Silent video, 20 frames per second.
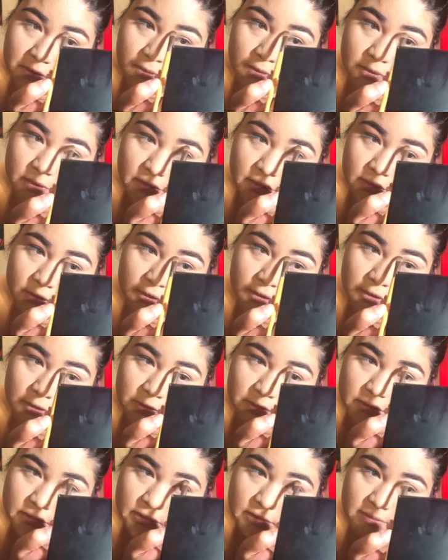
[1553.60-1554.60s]
We're gonna
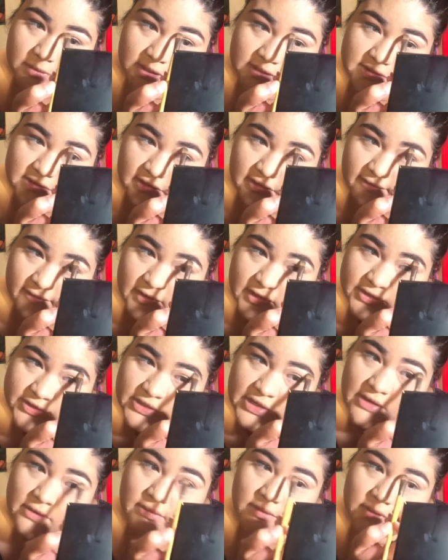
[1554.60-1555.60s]
do the basic of
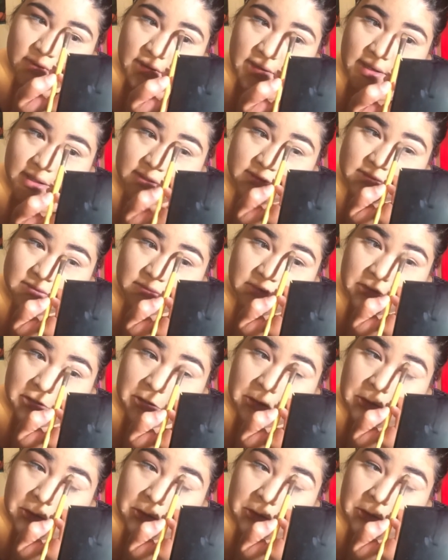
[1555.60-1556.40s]
eyeshadow next week.